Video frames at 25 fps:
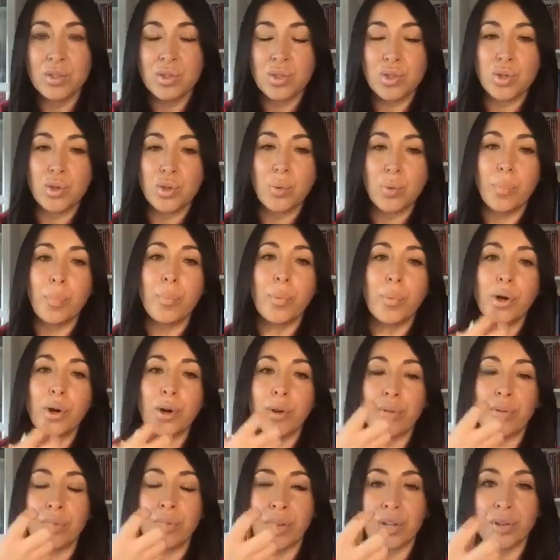to
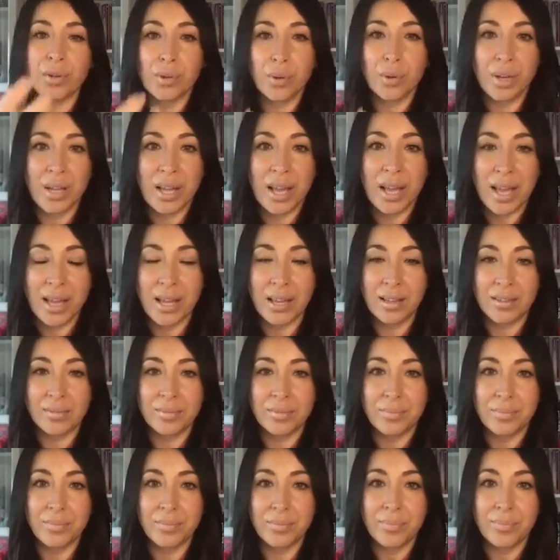birth and create.
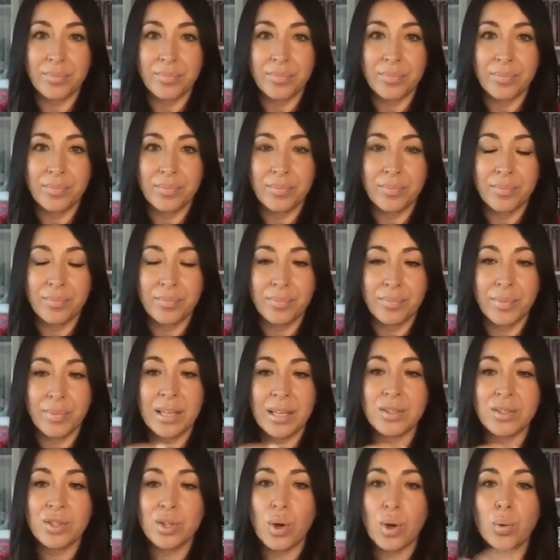
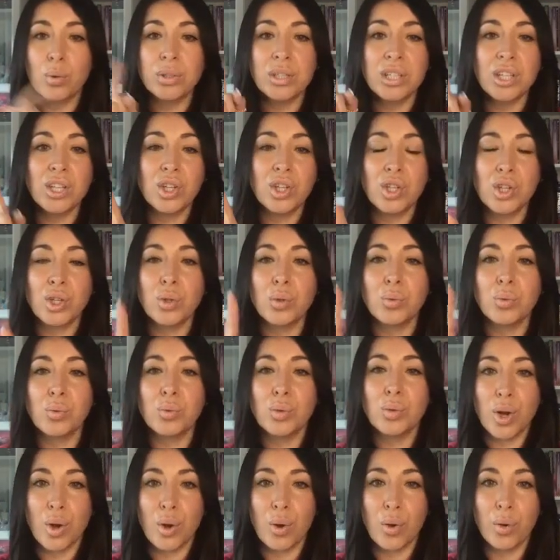Because only you
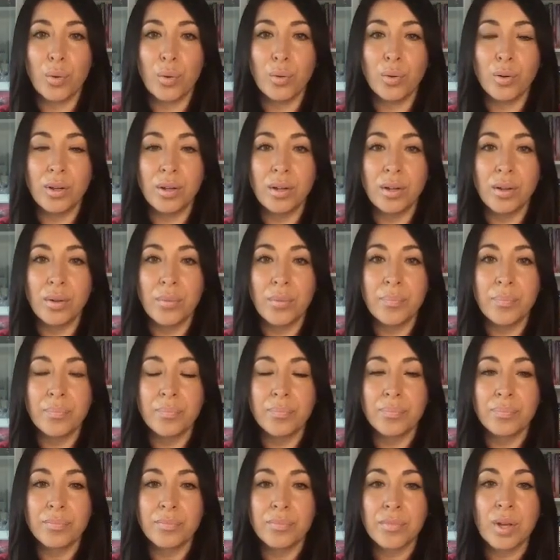know
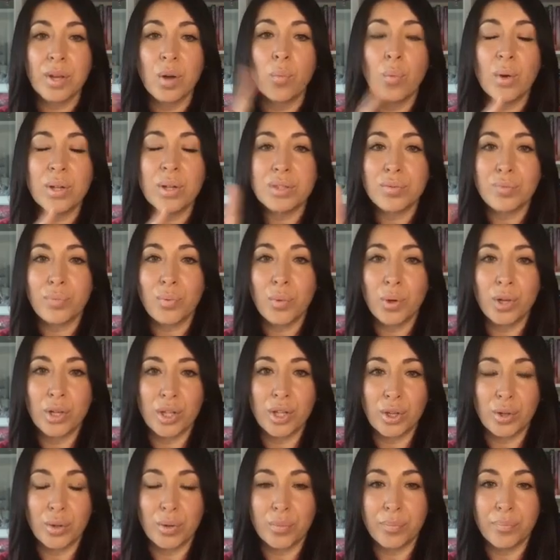what's for
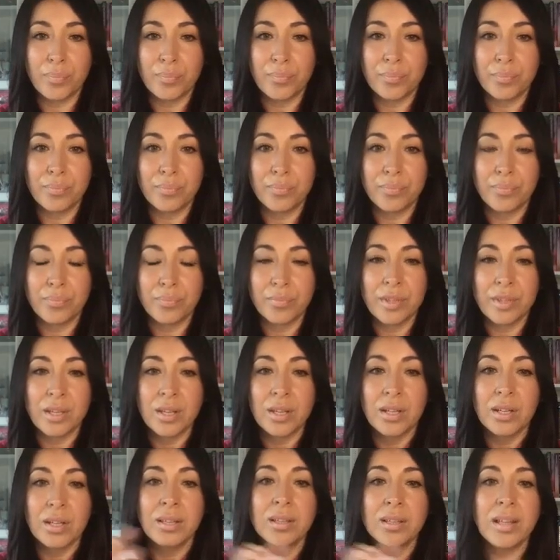you.
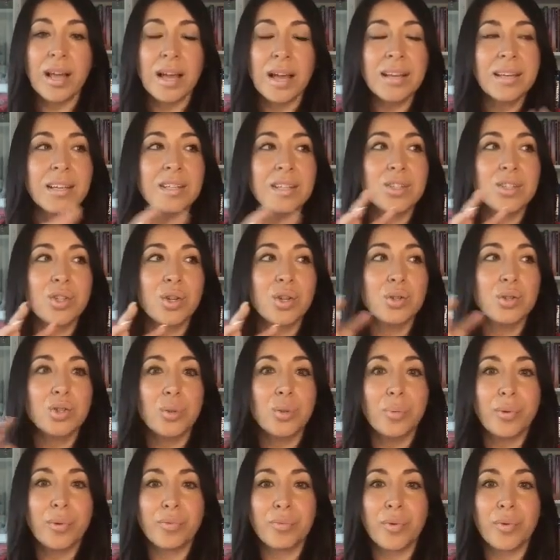Like I told you
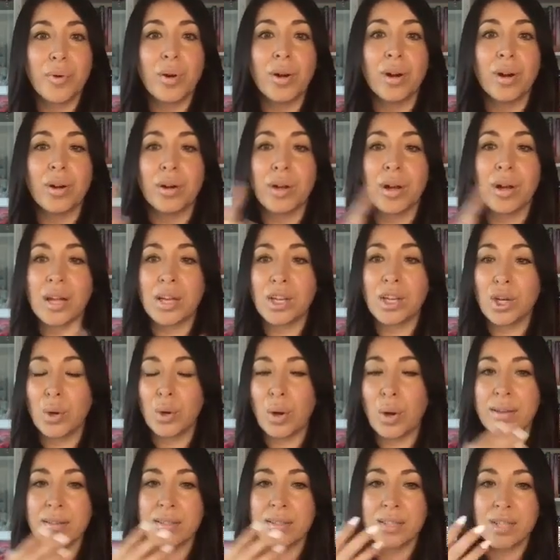before, you know,
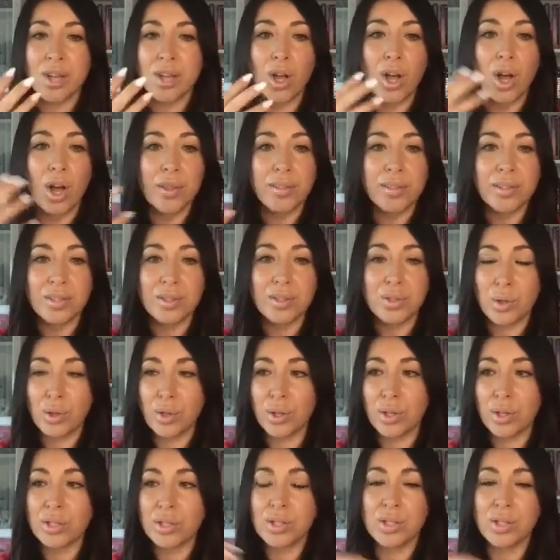I saw all these
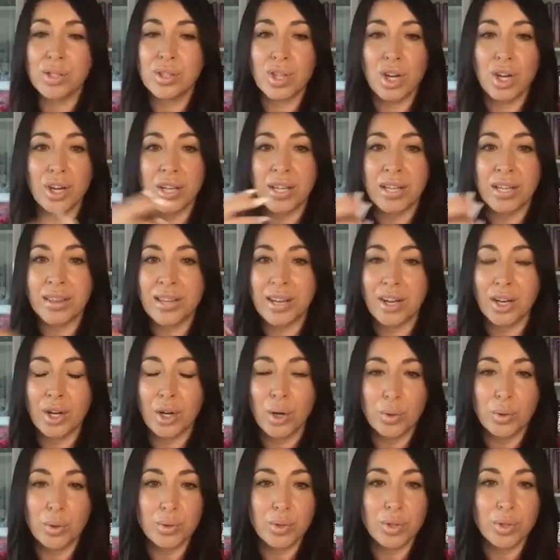girls starting their
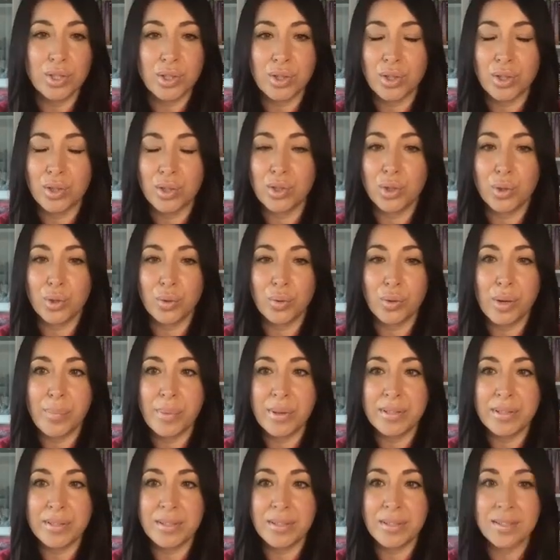own crystal jewelry
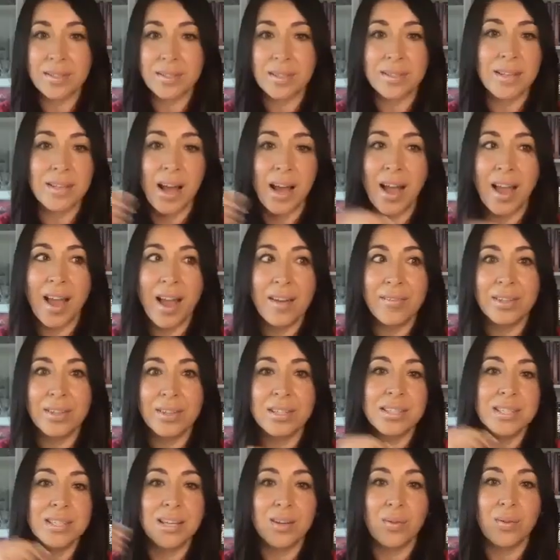businesses. I haven't
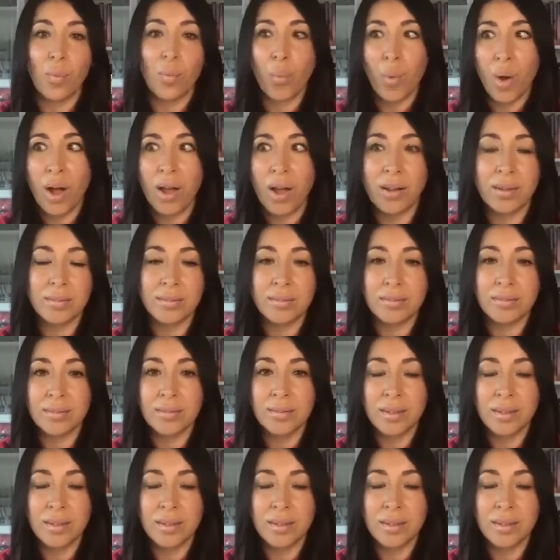seen one